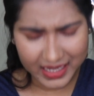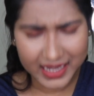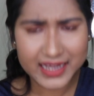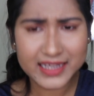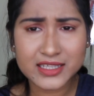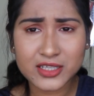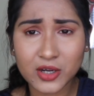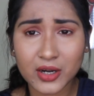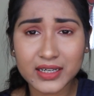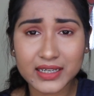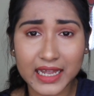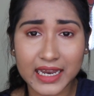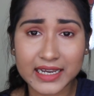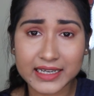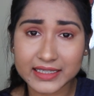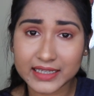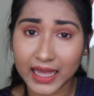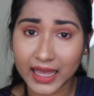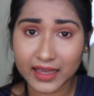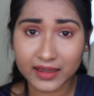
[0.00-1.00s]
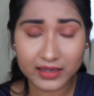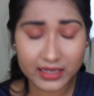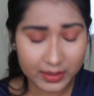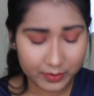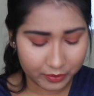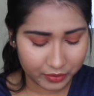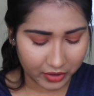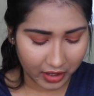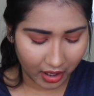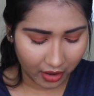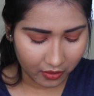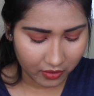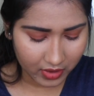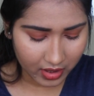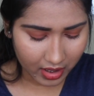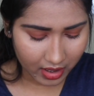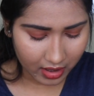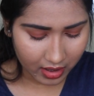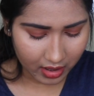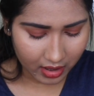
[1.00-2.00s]
It's not entirely
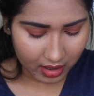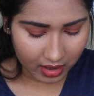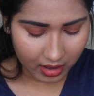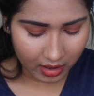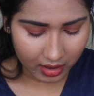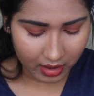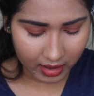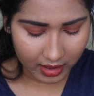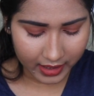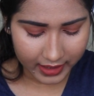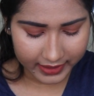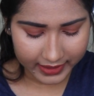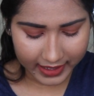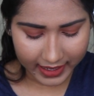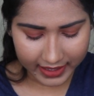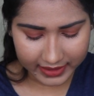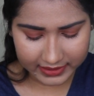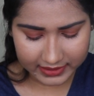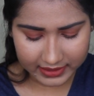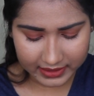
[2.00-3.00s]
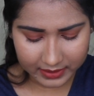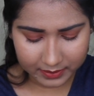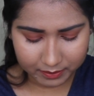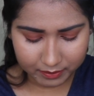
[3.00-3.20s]
brown. It has that